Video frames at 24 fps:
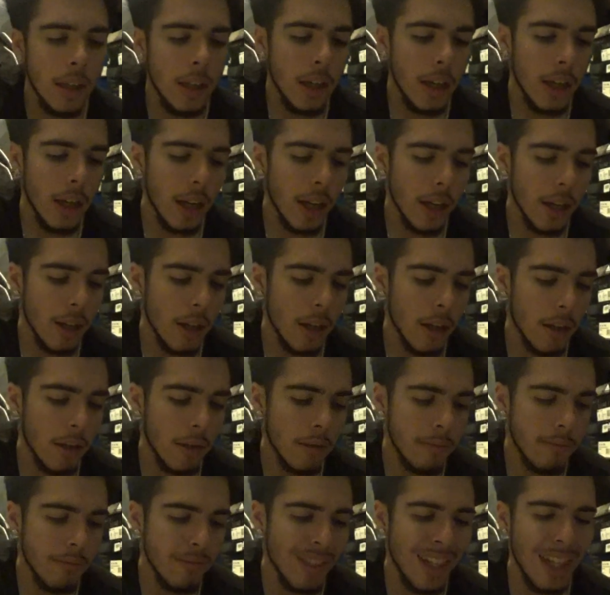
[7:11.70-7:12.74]
and, you know,
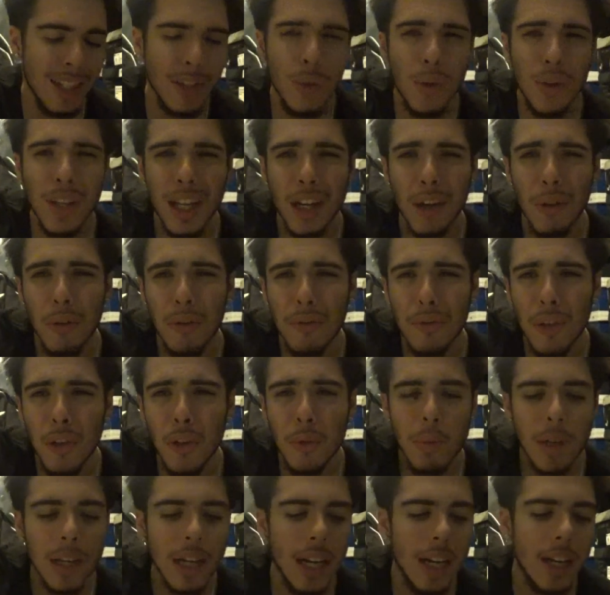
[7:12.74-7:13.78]
not do like a review,
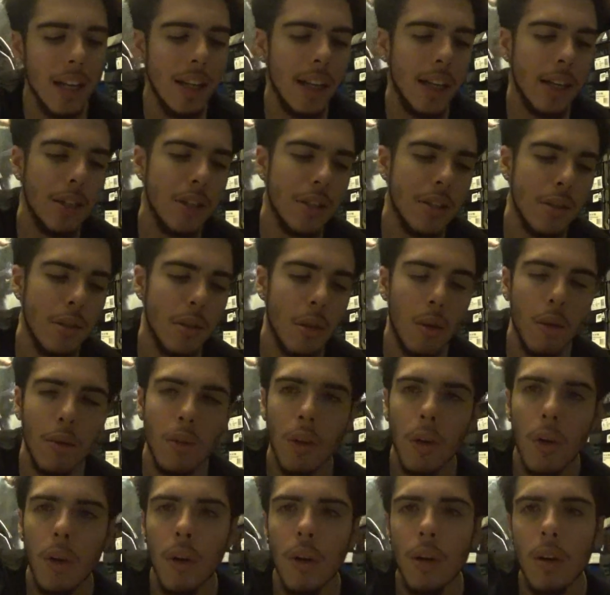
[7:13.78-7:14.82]
but kind of like just an
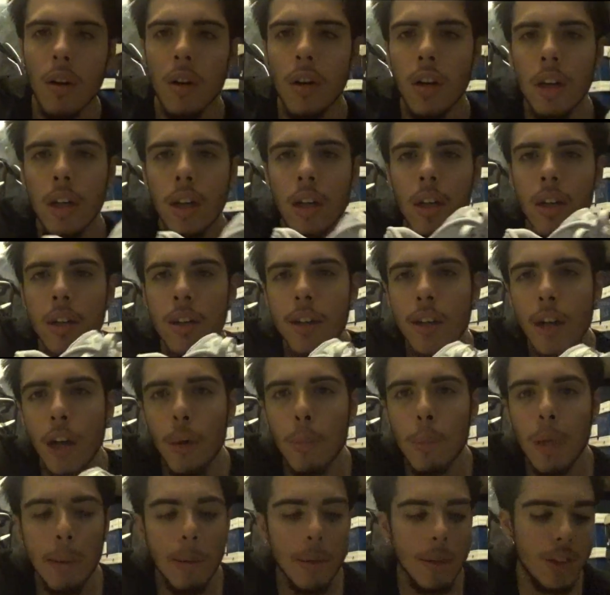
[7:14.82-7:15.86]
overhaul. You know,
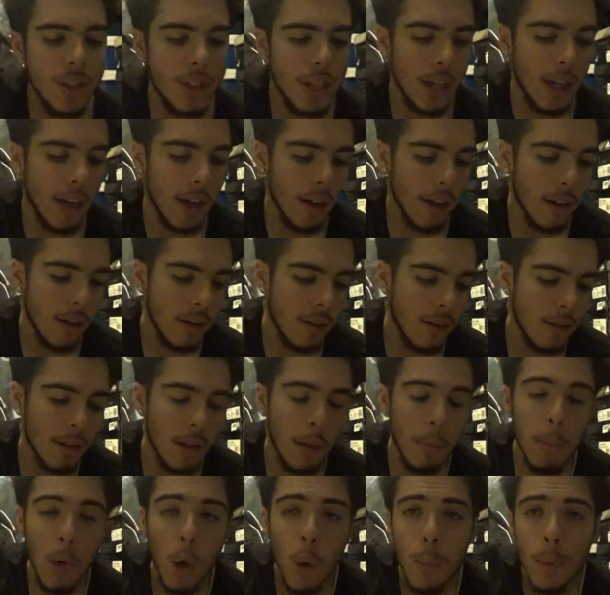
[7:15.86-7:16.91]
maybe share a
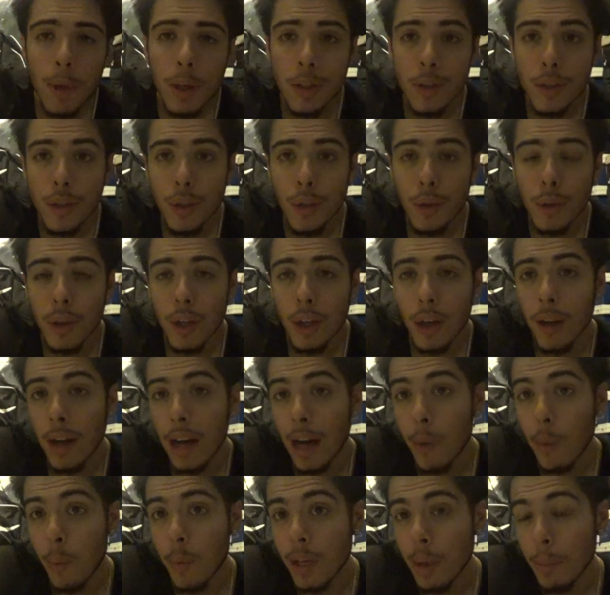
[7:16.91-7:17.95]
moment or two, you know, how
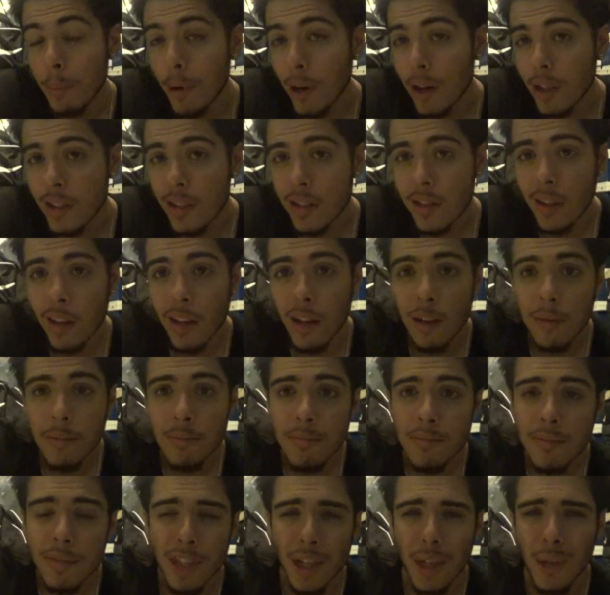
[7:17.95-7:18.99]
when I purchased them,
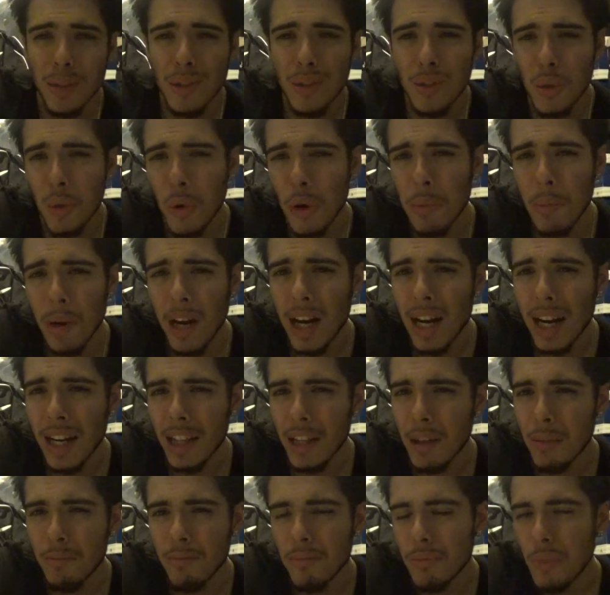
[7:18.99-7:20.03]
you know, a story behind
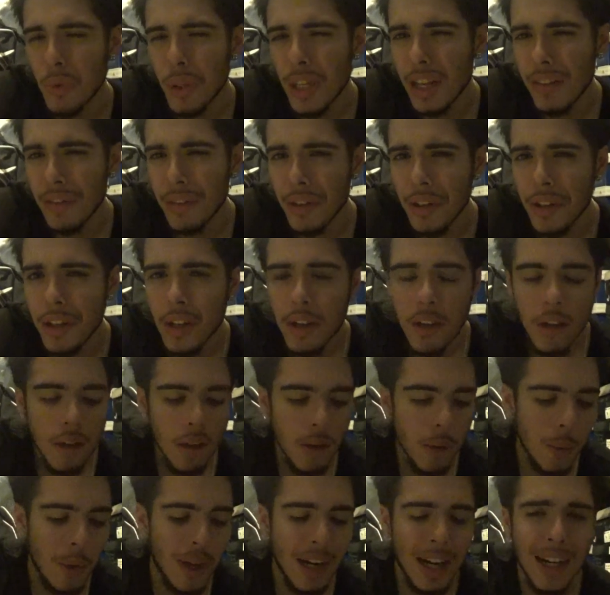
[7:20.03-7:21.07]
them, whatever,
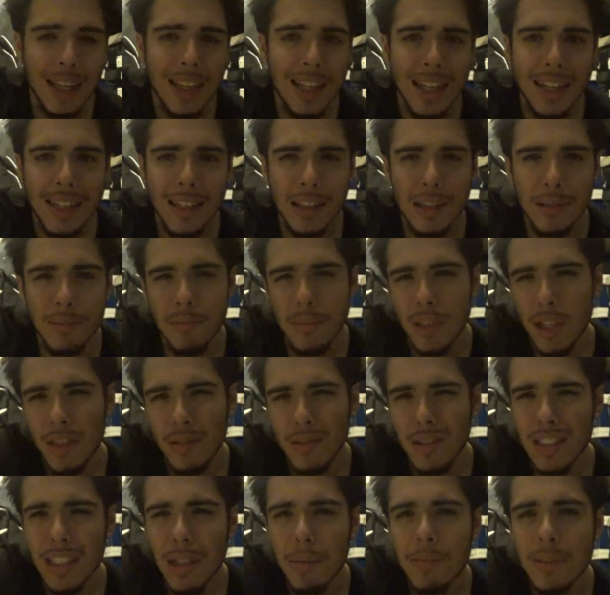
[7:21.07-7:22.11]
why I liked them, you know,
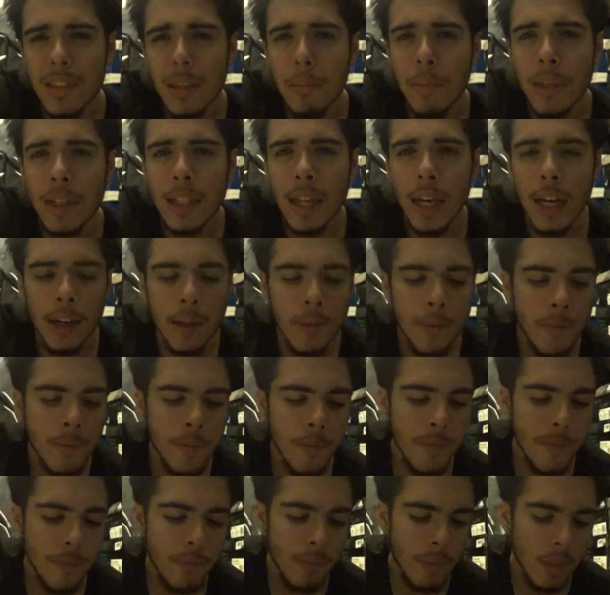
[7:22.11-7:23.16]
something like that,
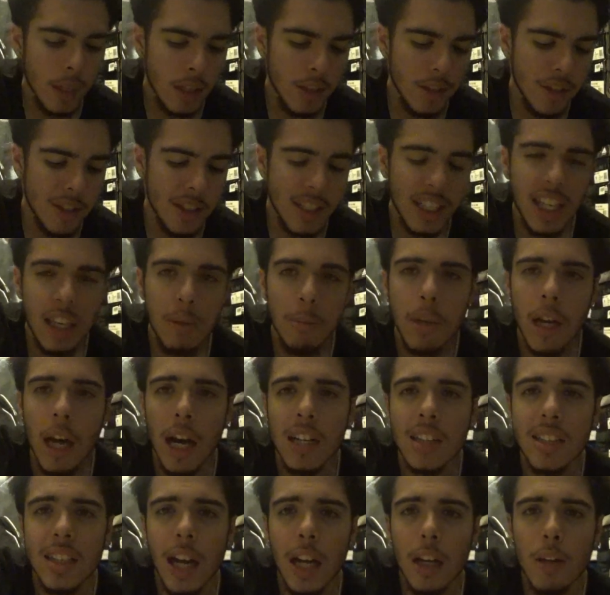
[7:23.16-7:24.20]
just to keep
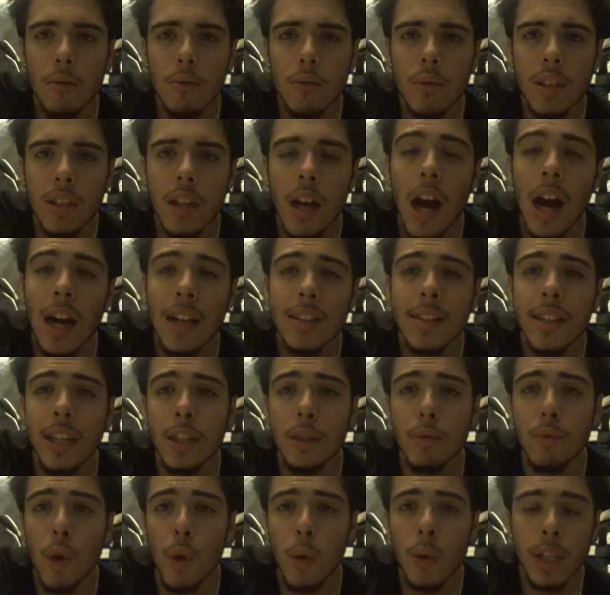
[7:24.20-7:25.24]
content
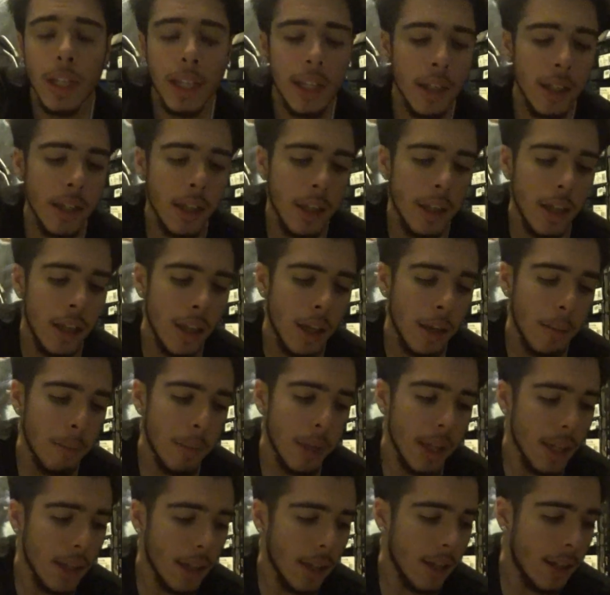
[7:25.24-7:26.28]
rolling.
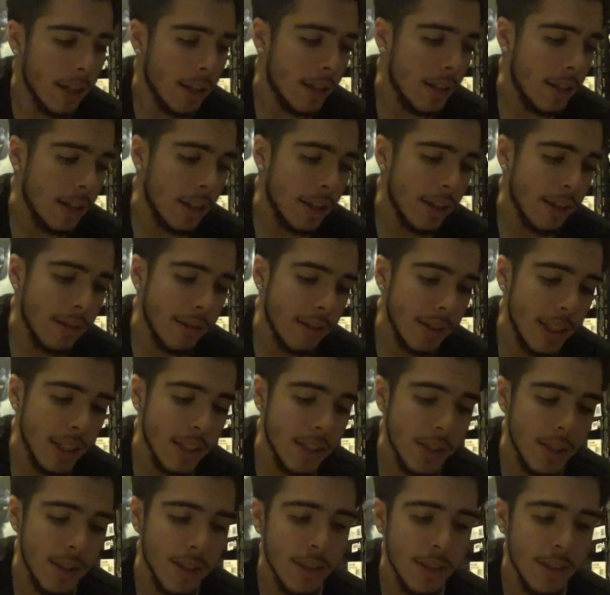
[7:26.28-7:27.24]
But these